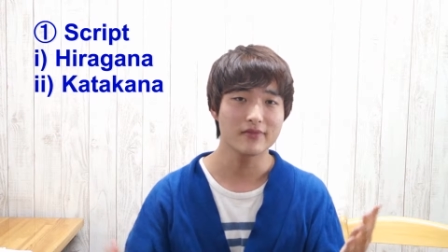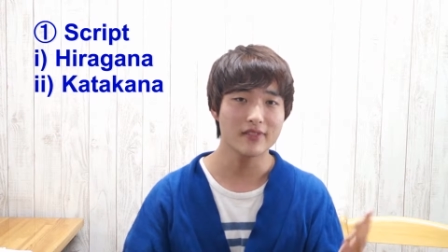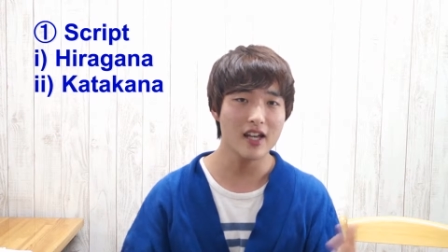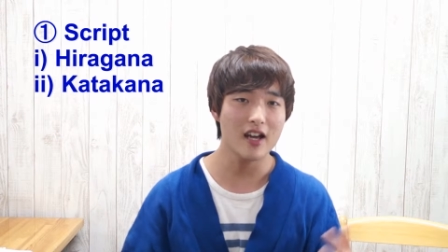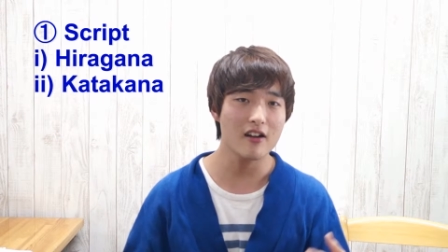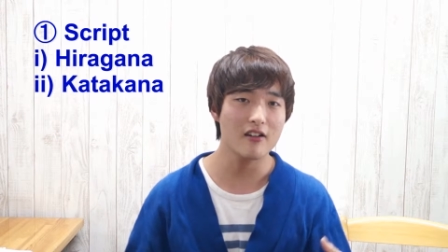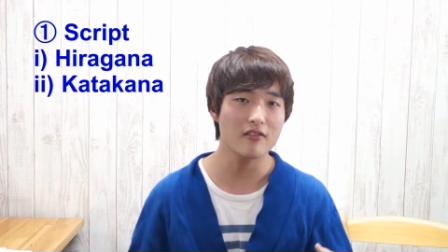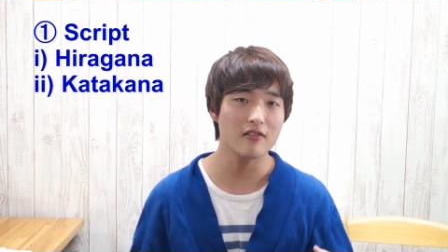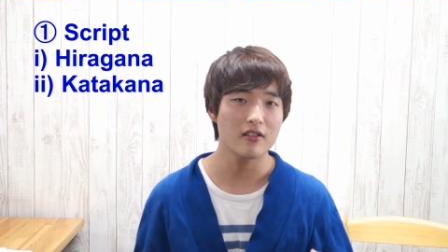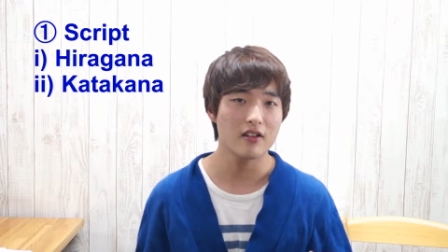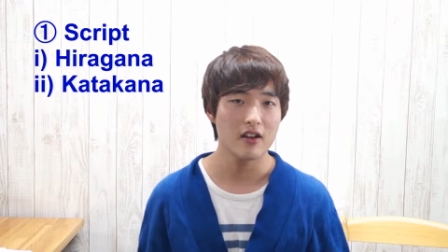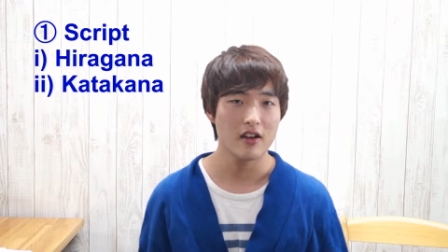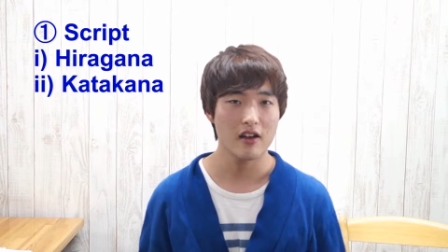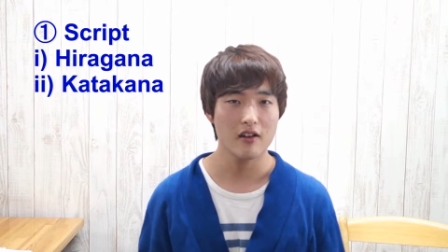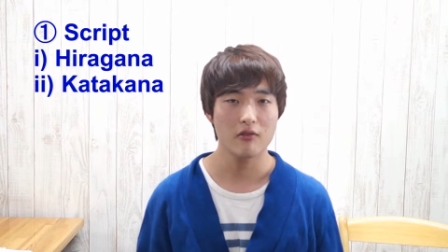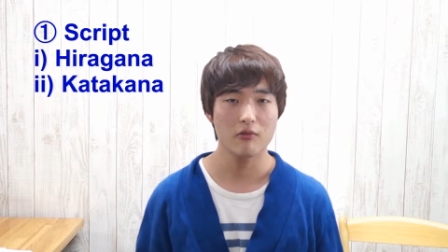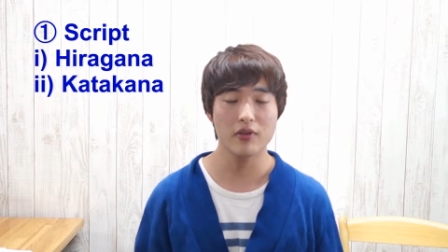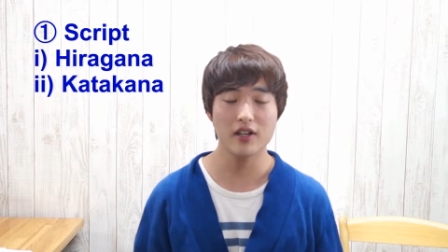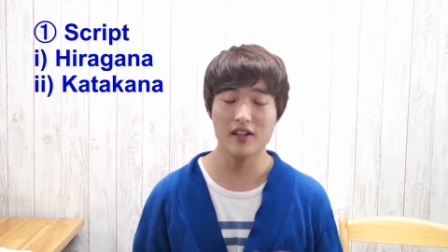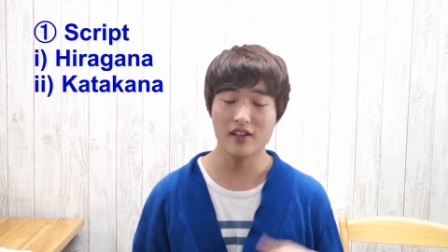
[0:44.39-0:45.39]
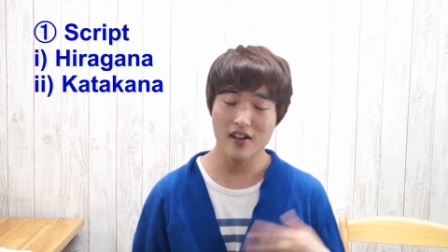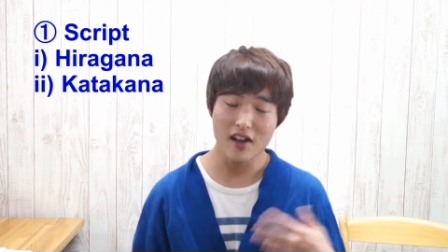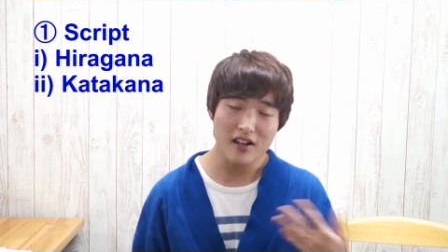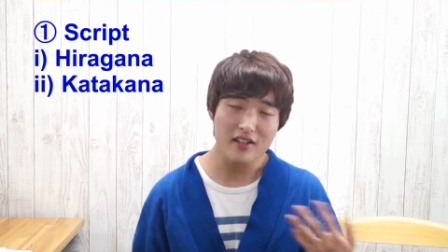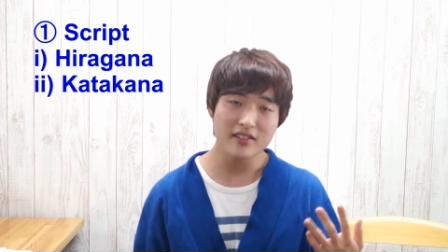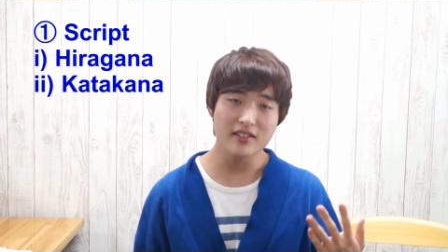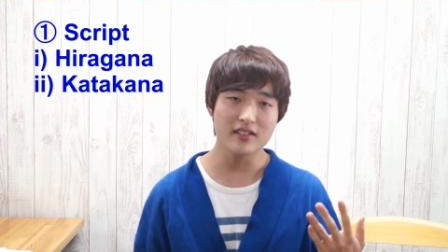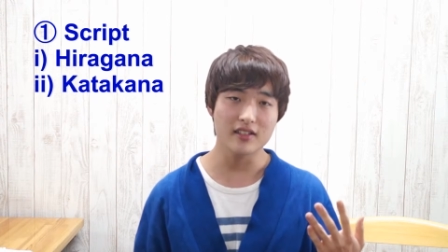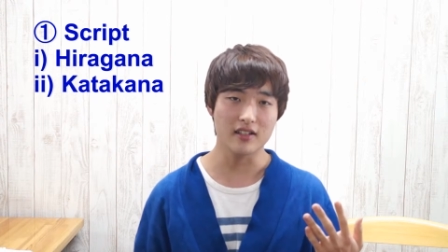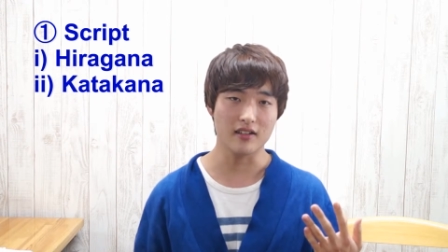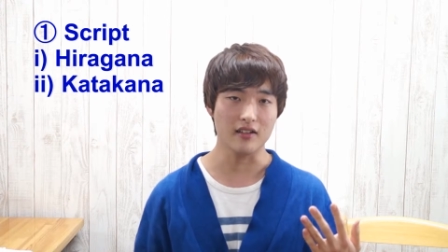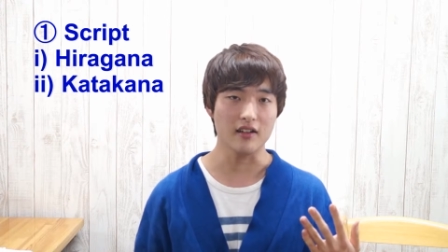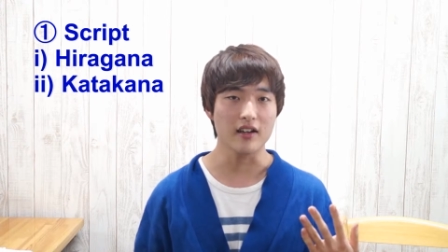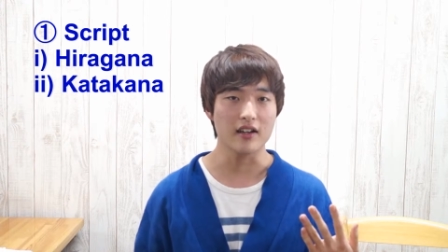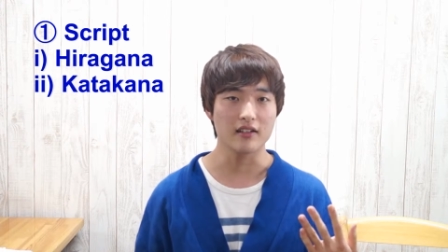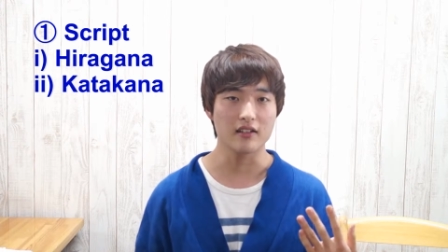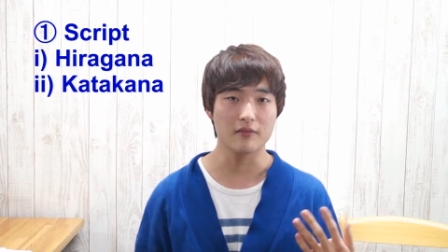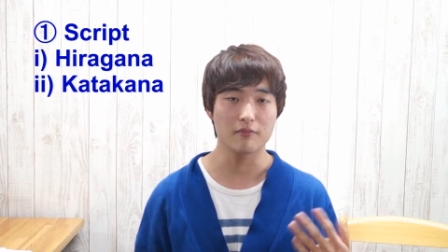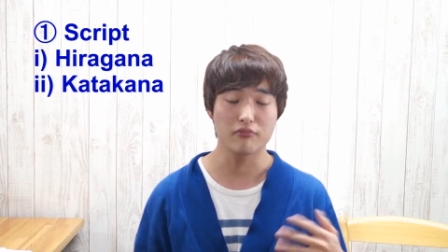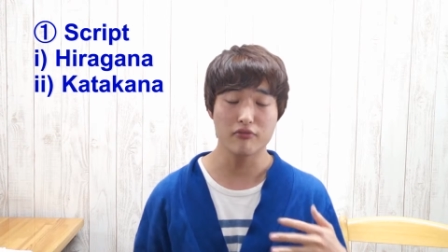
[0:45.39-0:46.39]
Now, we learned
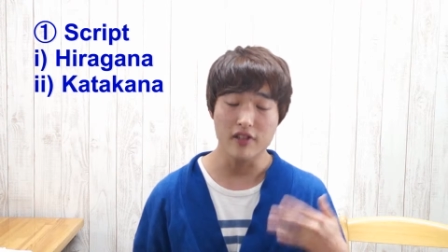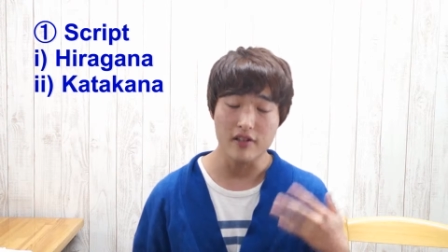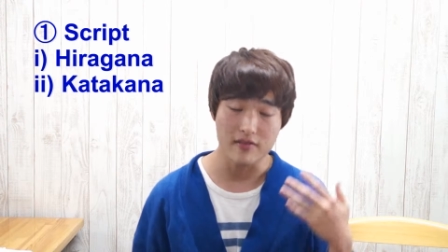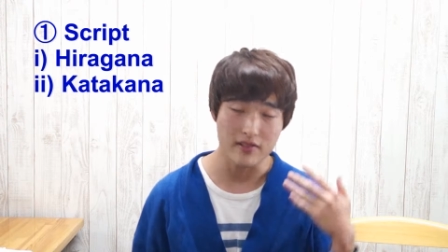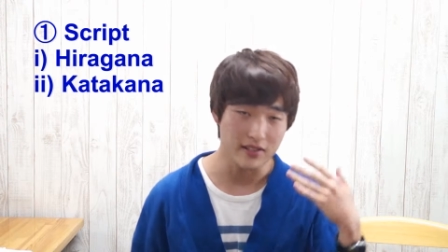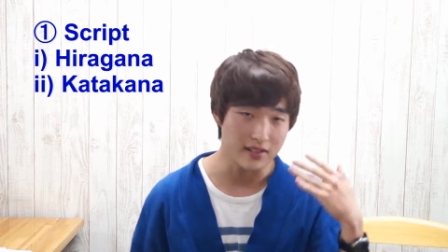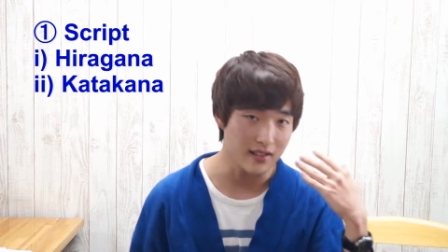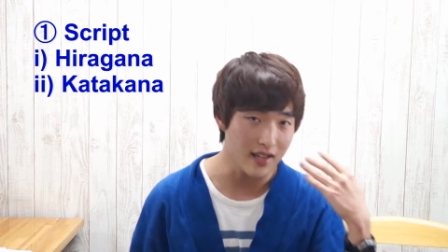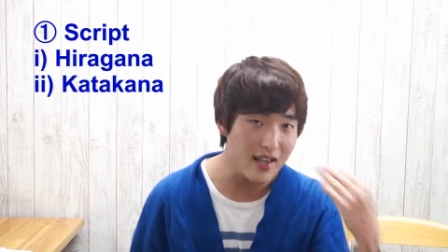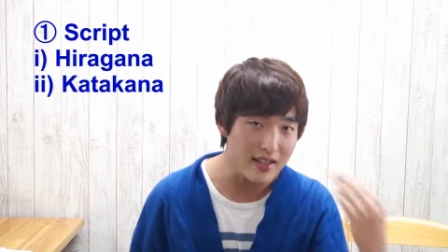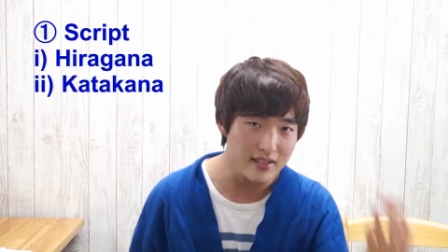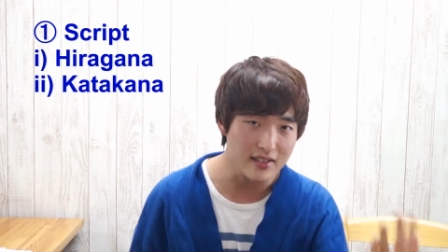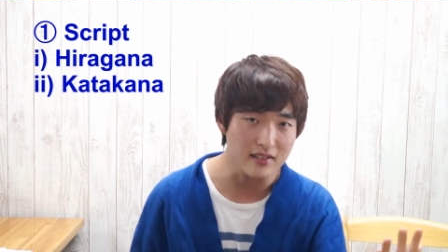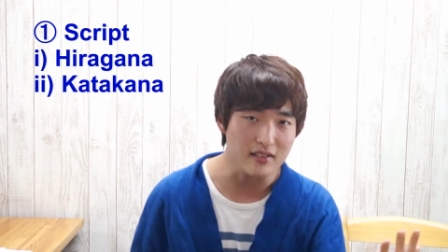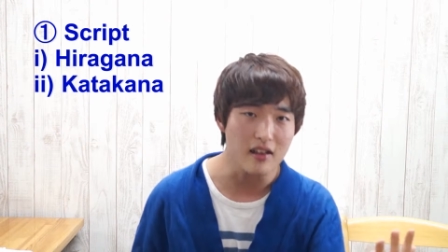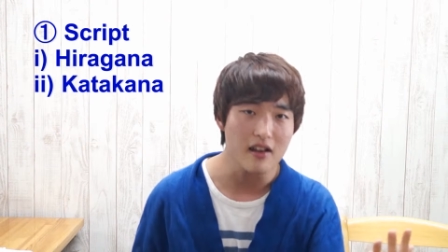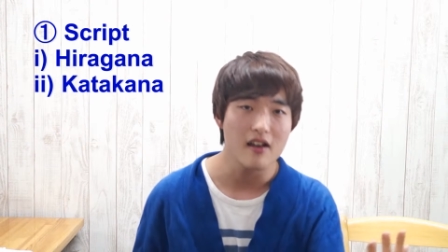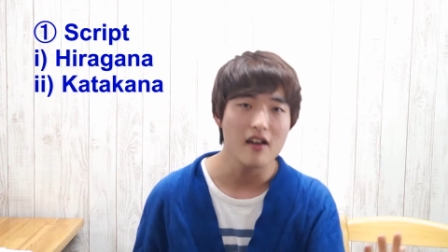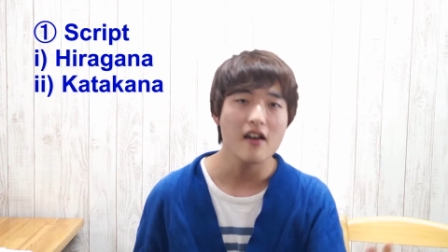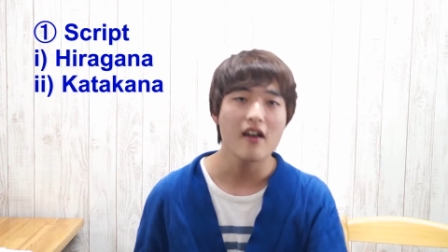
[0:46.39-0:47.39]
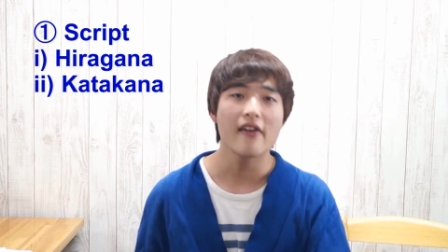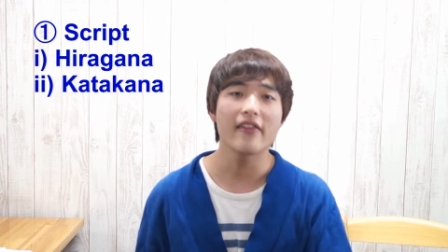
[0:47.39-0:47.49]
it in the previous lesson